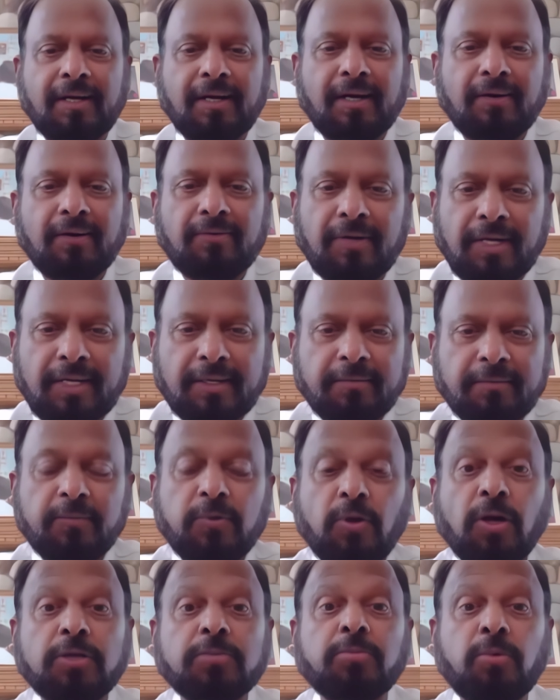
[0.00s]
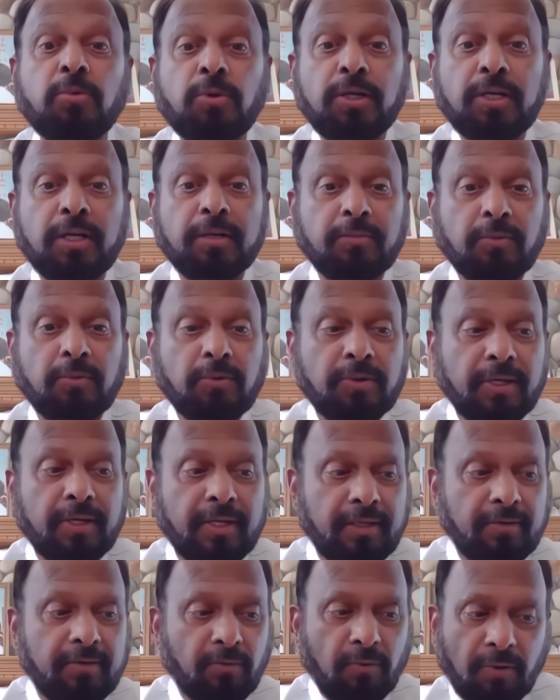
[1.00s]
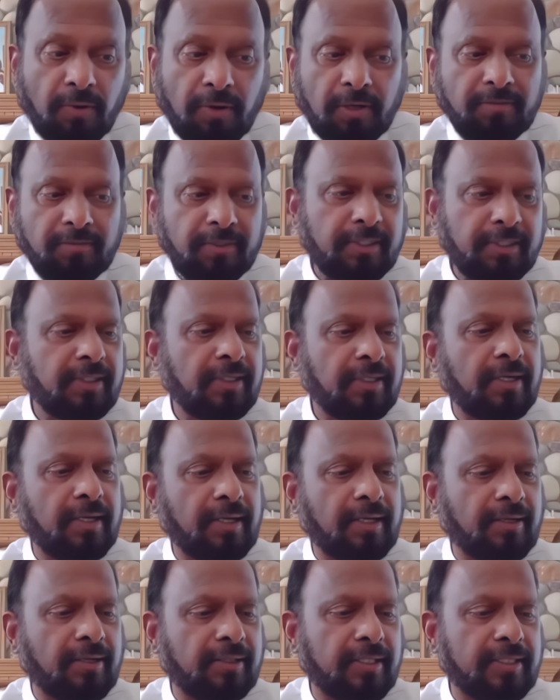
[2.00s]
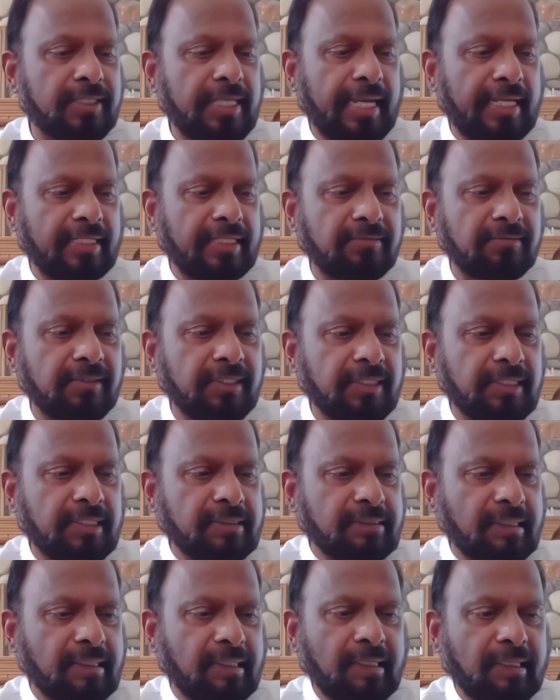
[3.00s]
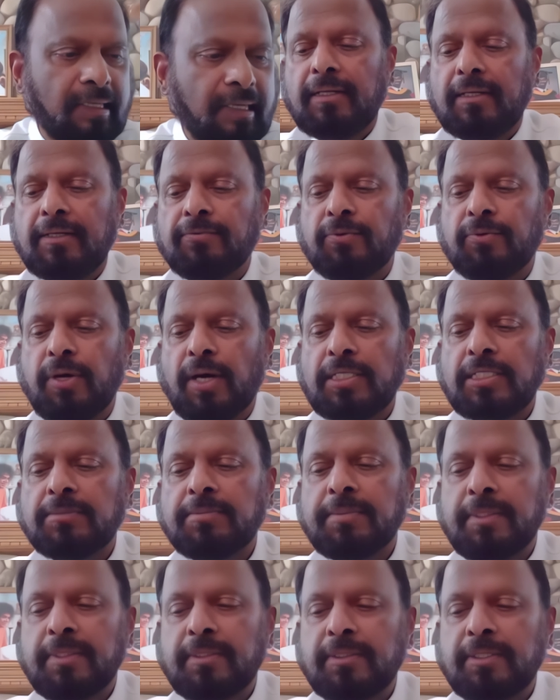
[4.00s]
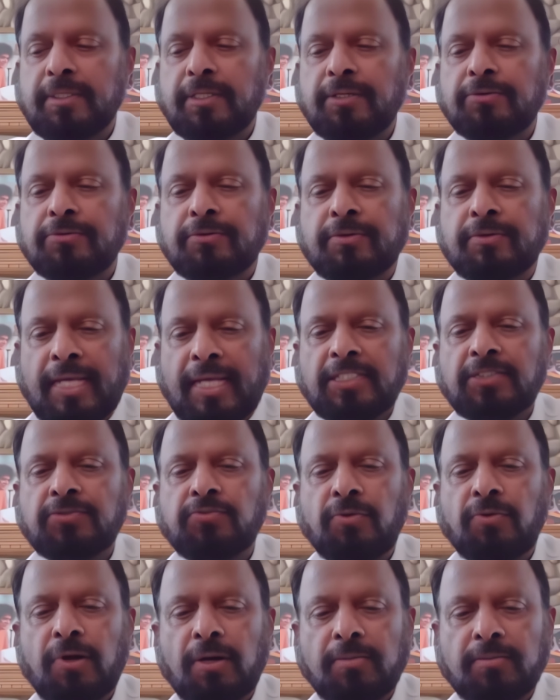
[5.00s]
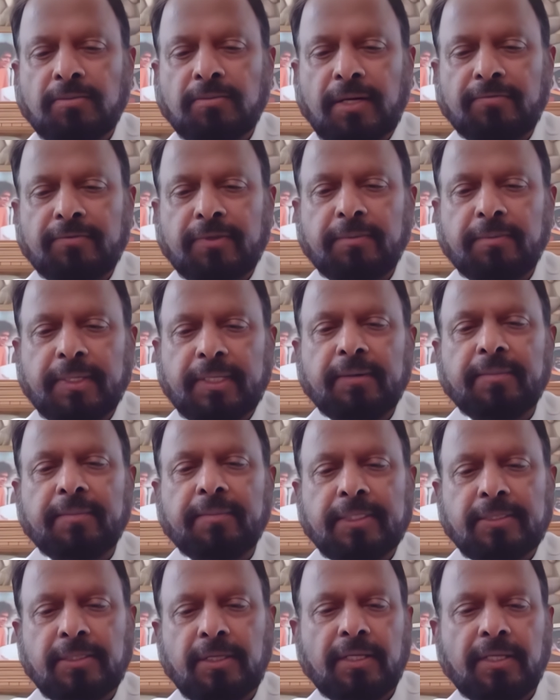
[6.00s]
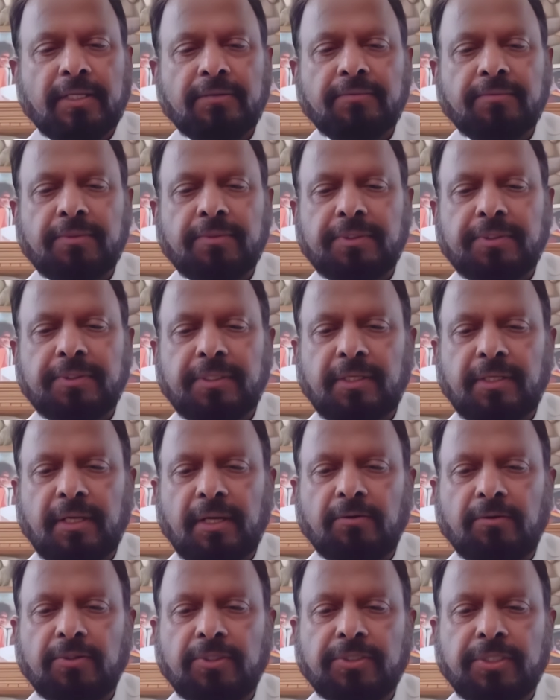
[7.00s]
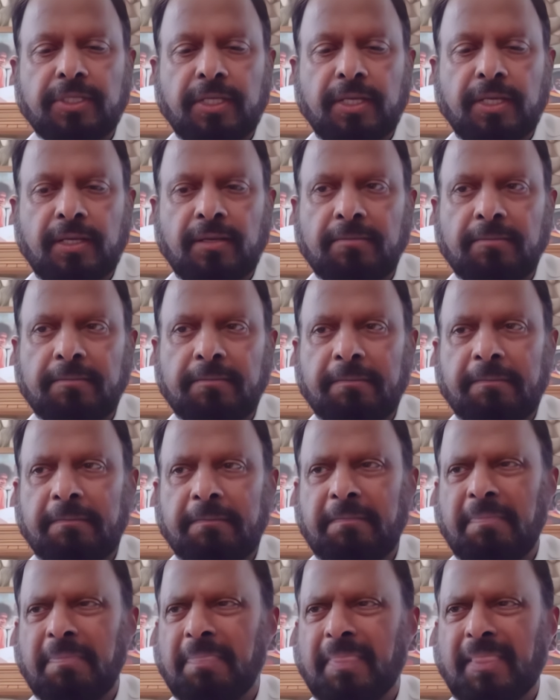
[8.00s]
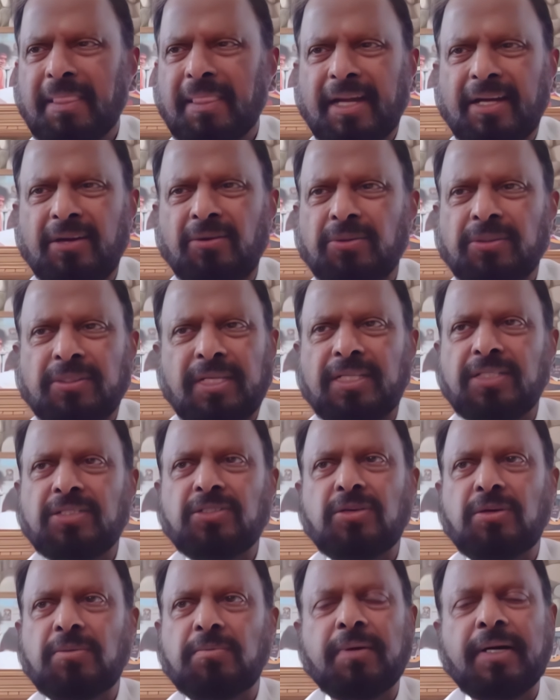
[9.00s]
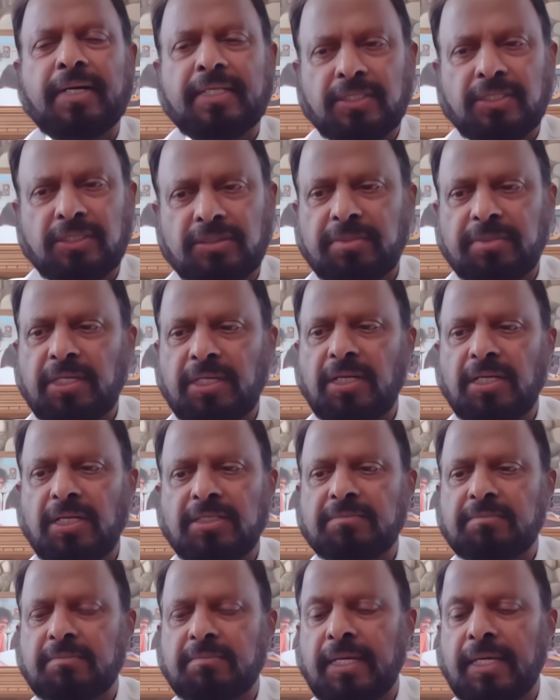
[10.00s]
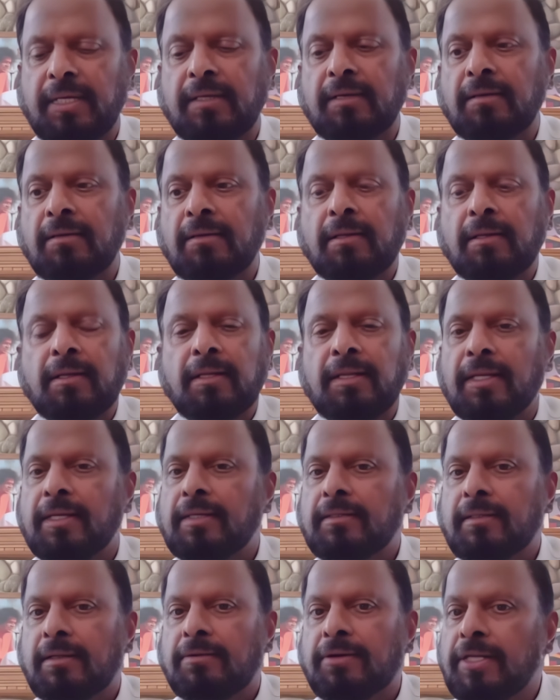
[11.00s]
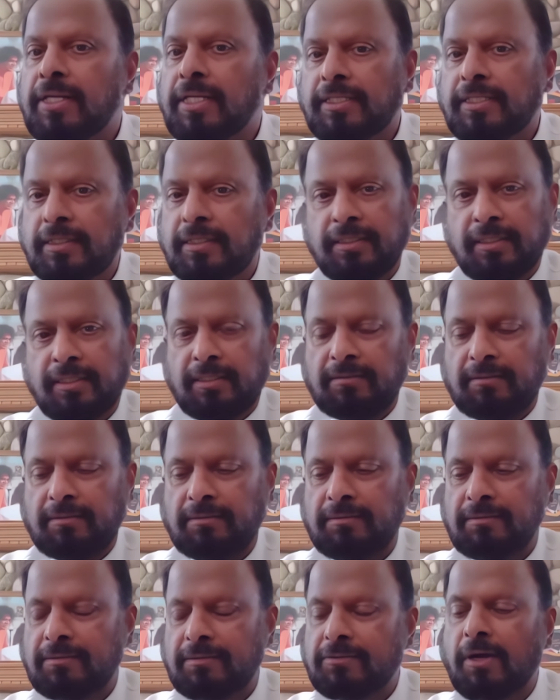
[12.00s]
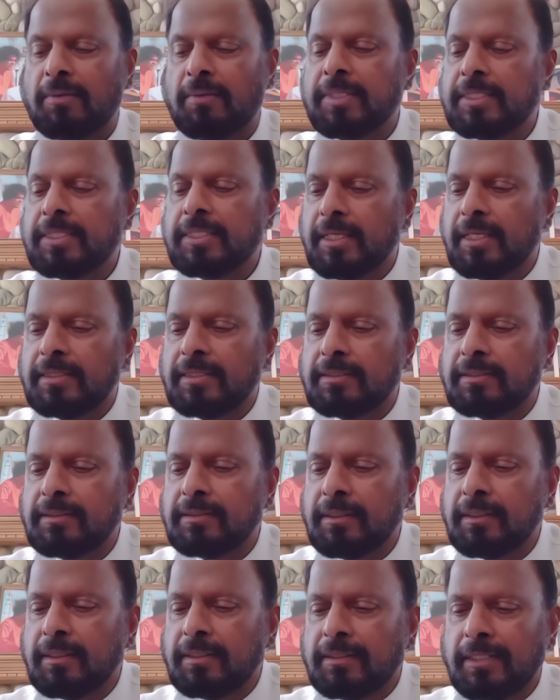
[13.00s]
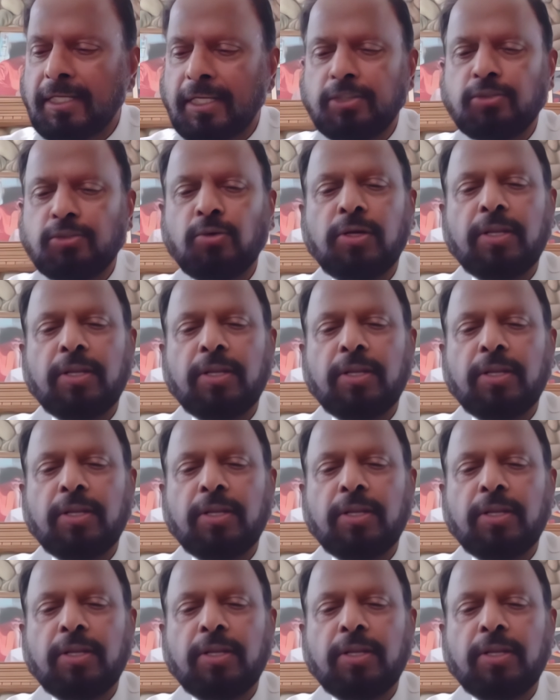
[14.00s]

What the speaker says: how I got more and more involved with all these activities. If you ask me, did you transform after becoming Sai devotee? I would say, I don't think so much, because my, like the religion thing, Swami says, there's